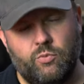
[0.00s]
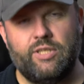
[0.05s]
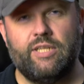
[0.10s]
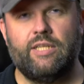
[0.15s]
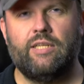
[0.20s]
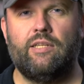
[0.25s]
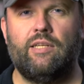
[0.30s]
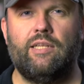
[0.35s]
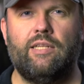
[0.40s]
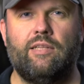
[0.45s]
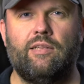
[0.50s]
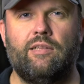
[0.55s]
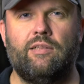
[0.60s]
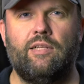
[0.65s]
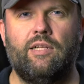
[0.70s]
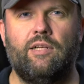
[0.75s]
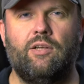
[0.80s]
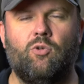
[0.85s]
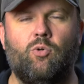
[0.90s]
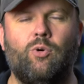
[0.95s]
we did a
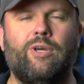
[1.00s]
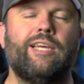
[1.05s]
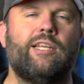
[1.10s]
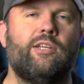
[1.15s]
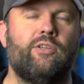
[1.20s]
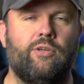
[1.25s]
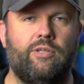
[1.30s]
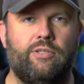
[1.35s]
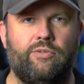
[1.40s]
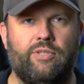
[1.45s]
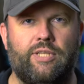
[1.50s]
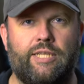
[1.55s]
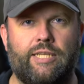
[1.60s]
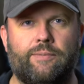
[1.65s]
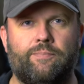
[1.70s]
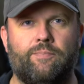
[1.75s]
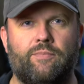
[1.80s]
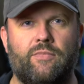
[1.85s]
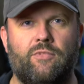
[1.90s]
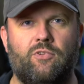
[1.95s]
little quick and dirty thing.
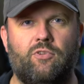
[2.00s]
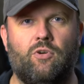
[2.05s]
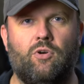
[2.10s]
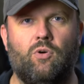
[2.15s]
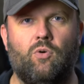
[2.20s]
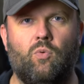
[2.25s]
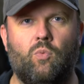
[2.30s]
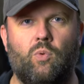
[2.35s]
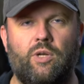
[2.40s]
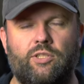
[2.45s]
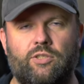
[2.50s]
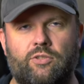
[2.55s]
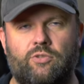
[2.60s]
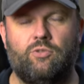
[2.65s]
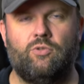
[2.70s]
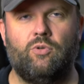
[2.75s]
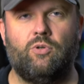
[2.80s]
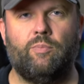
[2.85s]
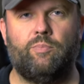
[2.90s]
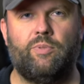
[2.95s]
So we just
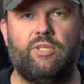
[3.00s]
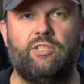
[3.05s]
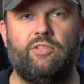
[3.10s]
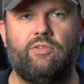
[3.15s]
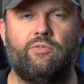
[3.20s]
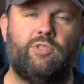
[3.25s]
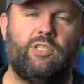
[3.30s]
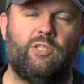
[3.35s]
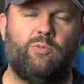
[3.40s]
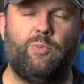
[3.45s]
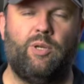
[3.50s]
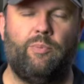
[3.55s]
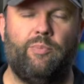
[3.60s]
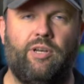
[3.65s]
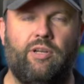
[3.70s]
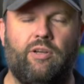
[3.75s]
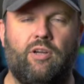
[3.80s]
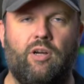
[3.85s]
took a piece of 6mm